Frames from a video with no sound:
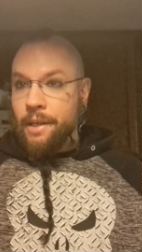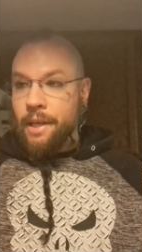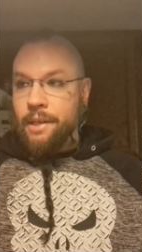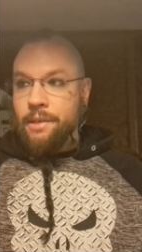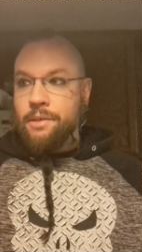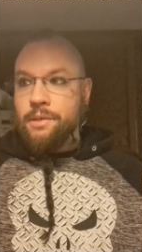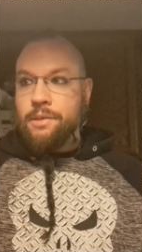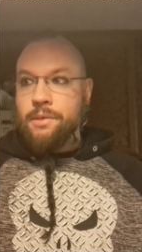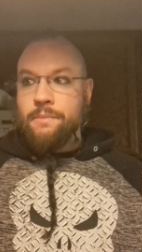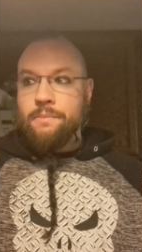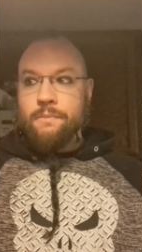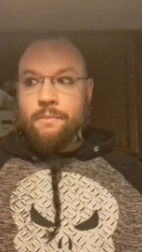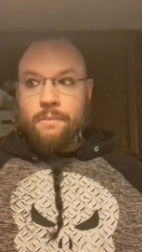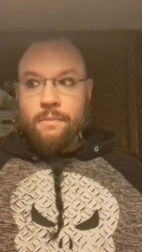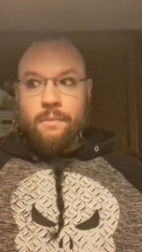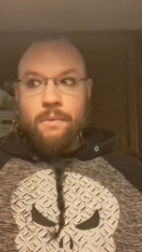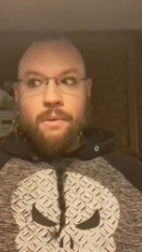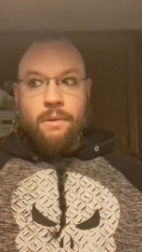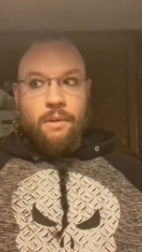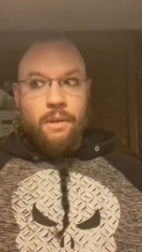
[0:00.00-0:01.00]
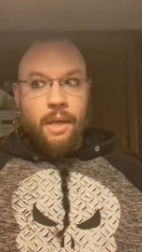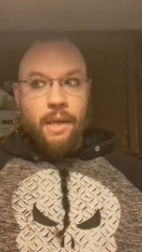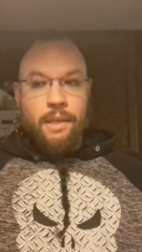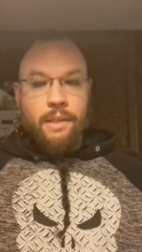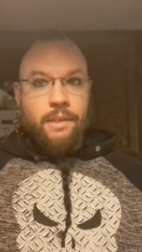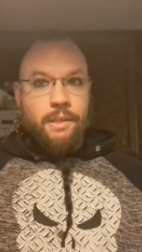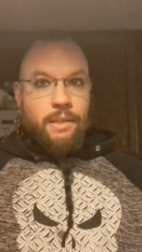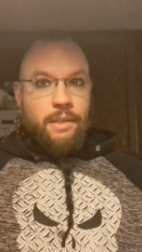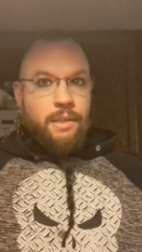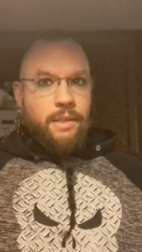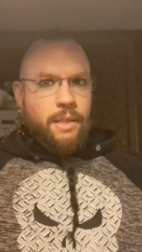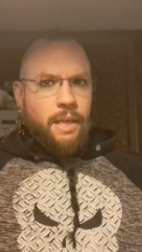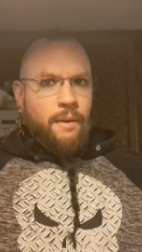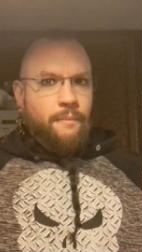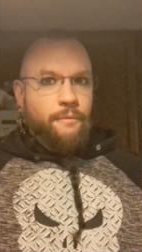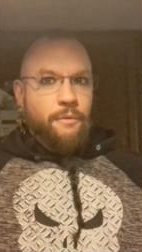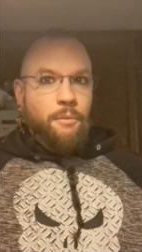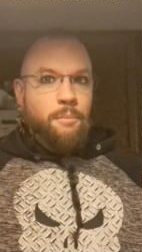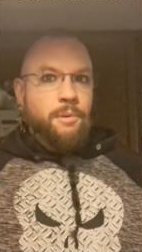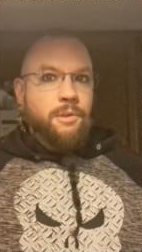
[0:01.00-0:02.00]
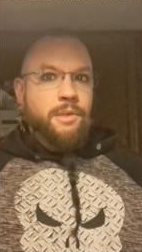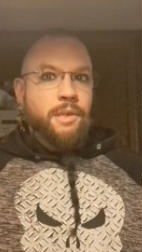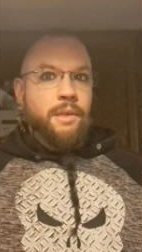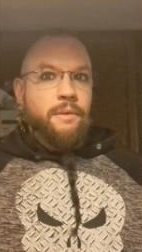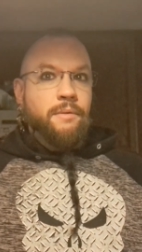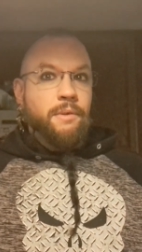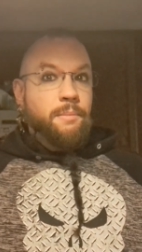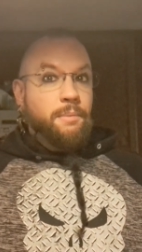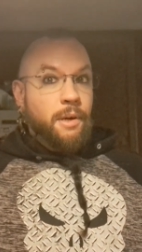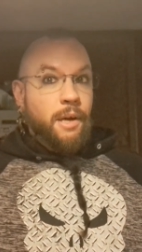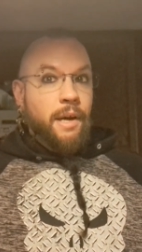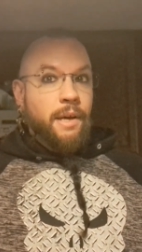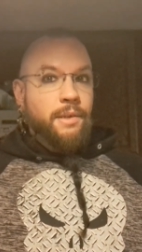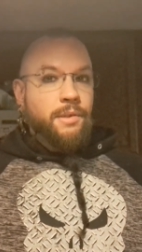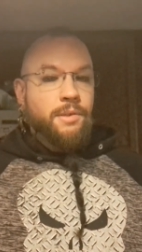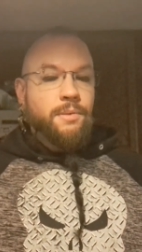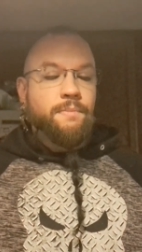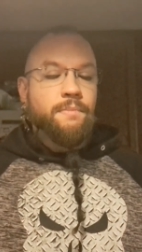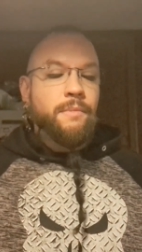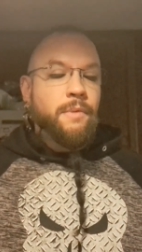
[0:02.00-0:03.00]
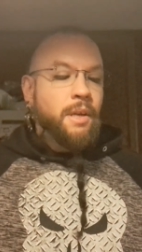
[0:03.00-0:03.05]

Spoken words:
That's like 10 full percent of the price.